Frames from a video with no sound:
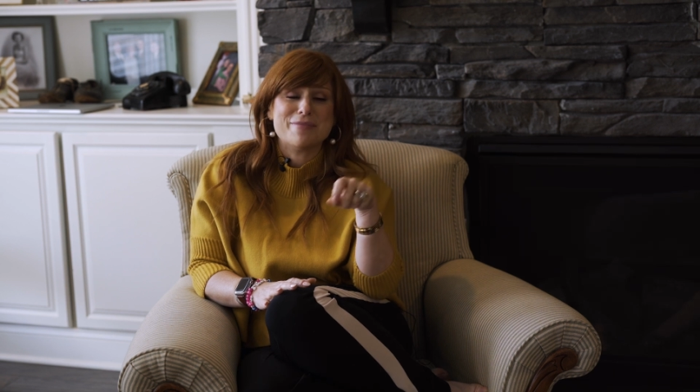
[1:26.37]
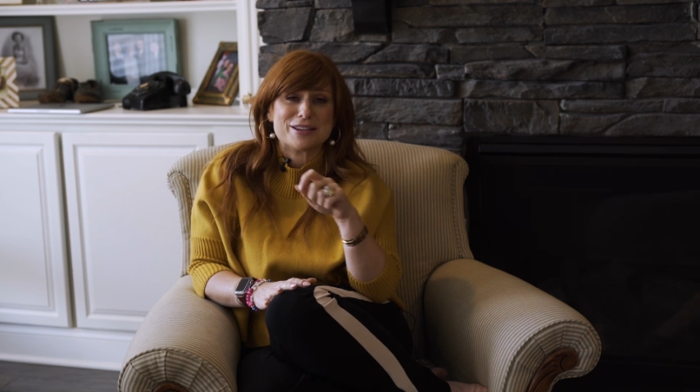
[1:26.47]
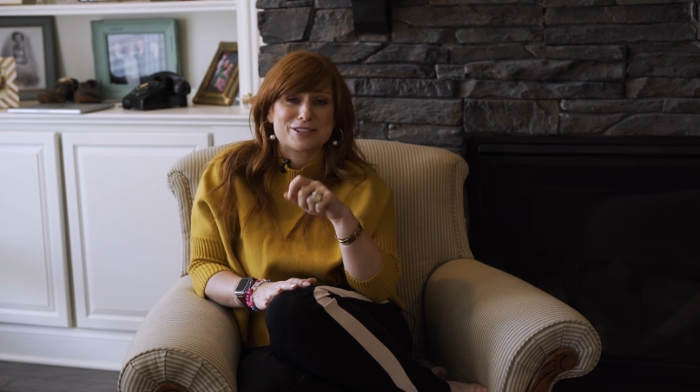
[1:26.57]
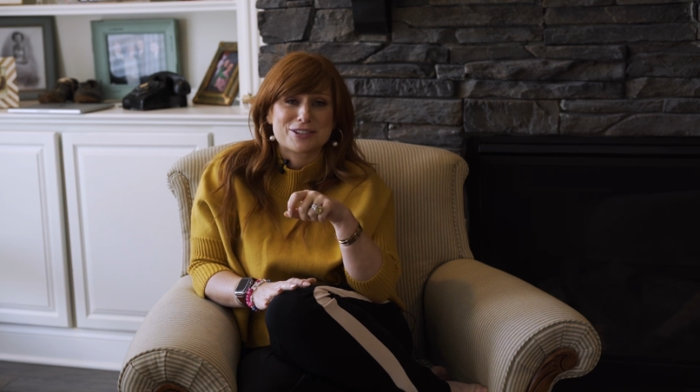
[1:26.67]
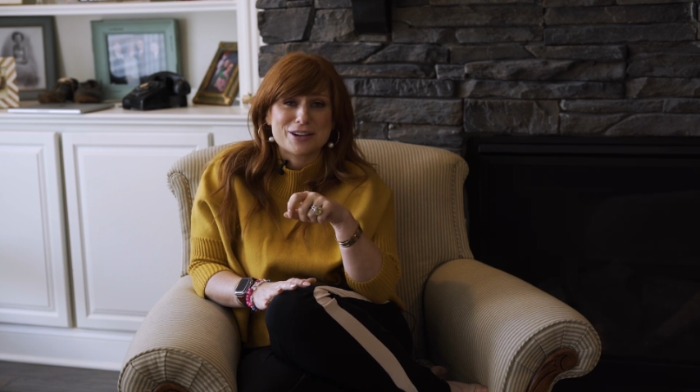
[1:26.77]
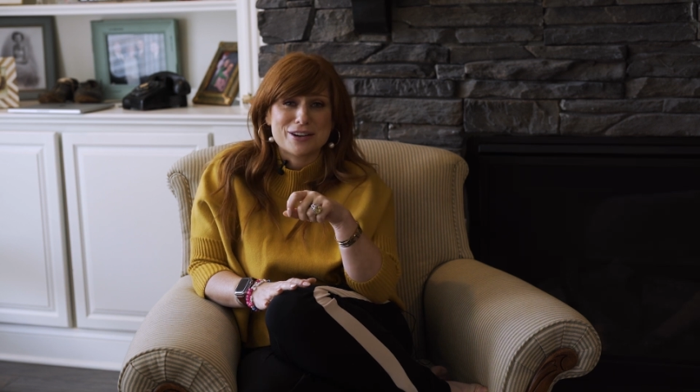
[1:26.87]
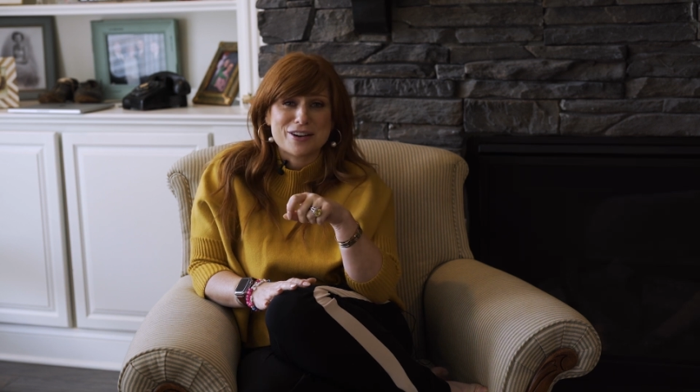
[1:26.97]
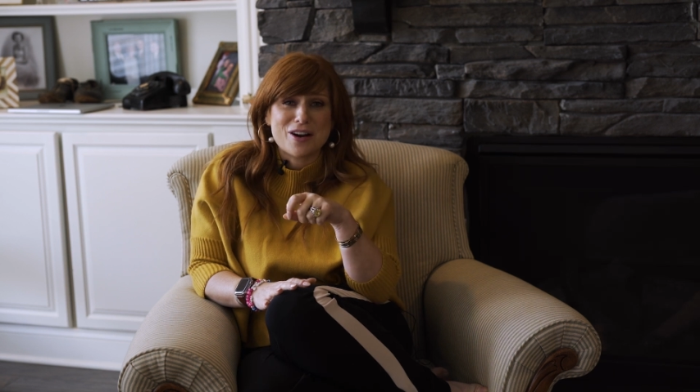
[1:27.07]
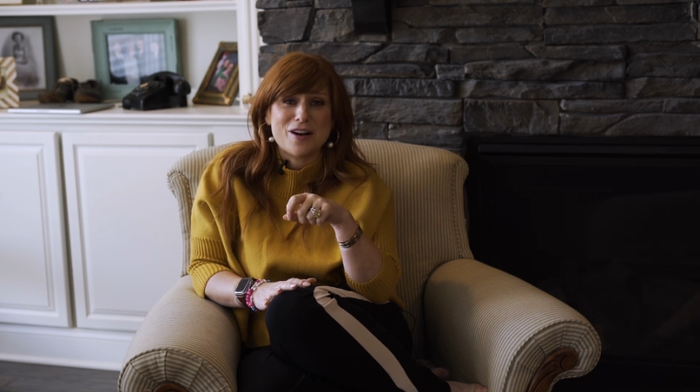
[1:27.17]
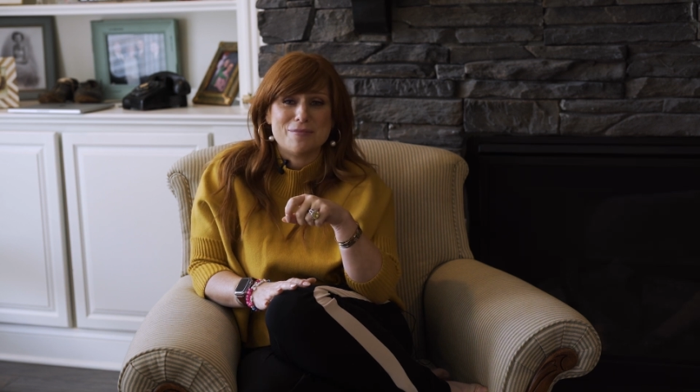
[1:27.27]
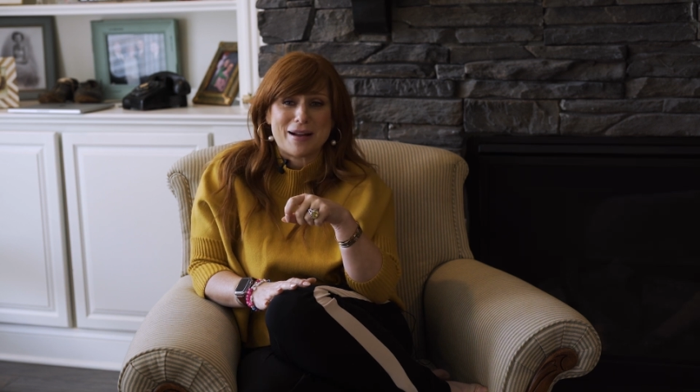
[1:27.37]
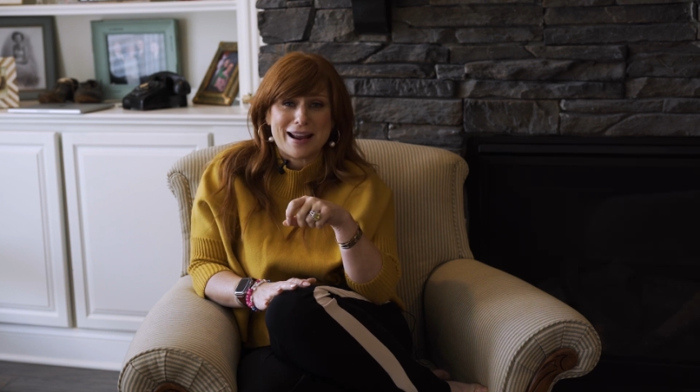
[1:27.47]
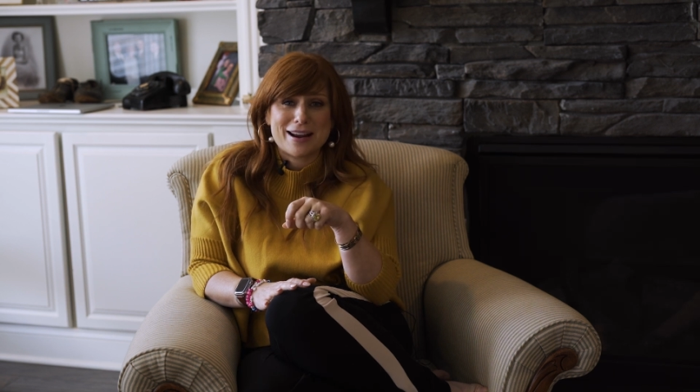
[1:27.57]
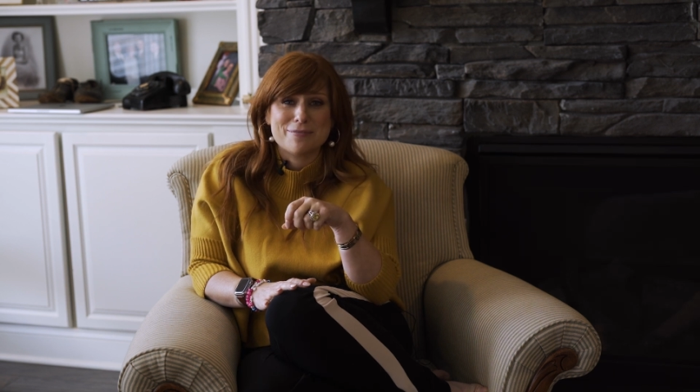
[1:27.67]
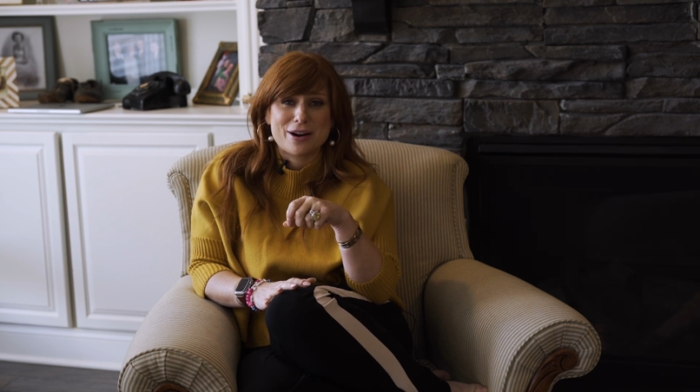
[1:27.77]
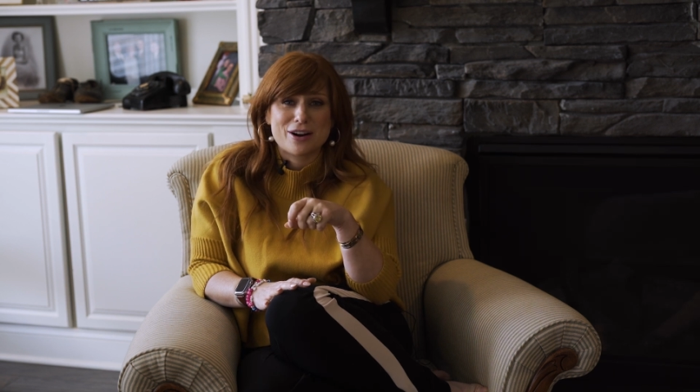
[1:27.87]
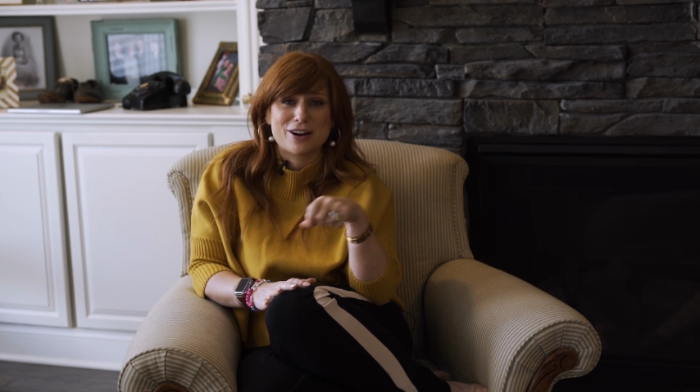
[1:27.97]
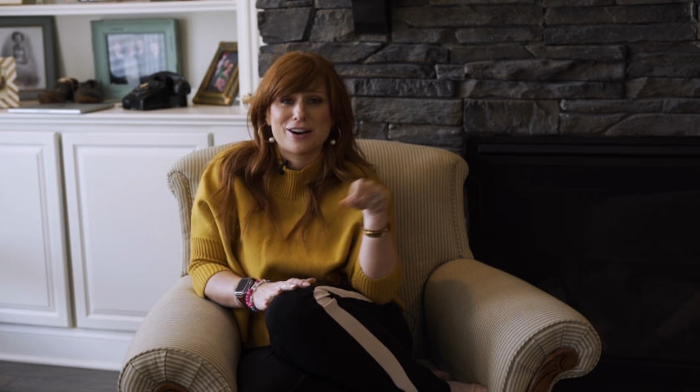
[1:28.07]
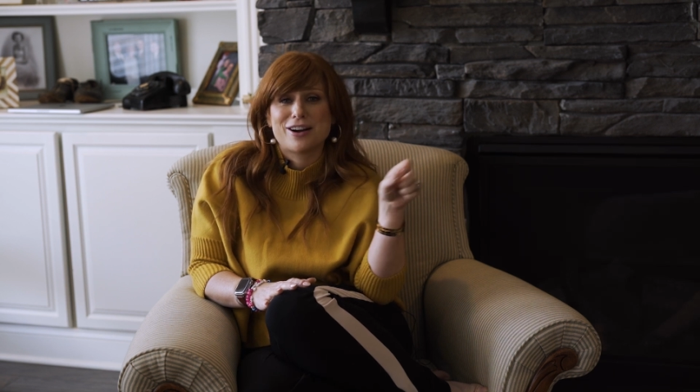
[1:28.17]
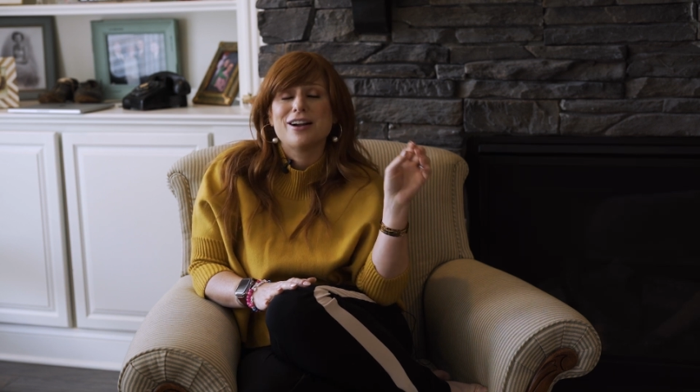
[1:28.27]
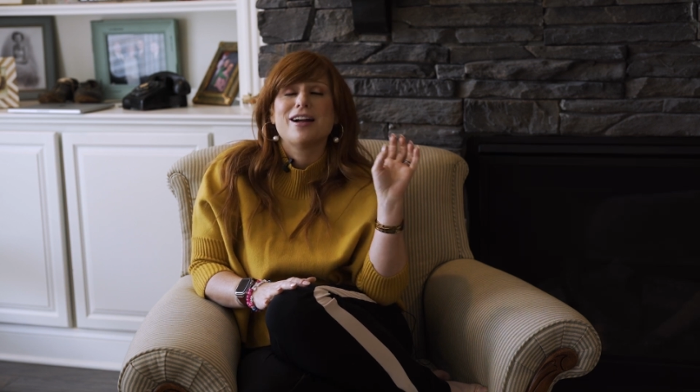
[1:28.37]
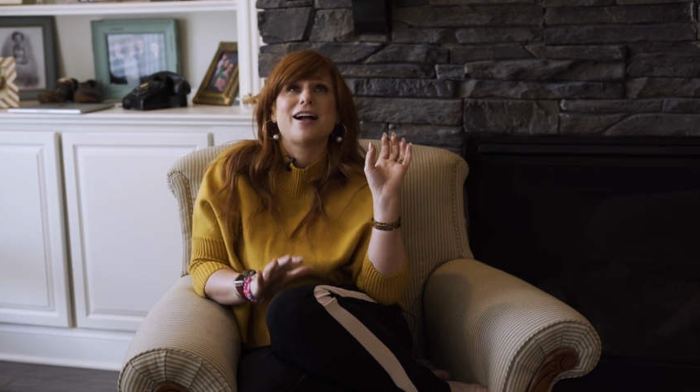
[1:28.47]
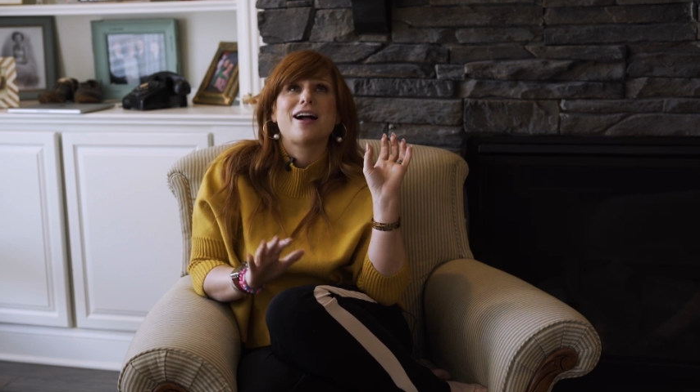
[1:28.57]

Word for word: mustard on my hamburger.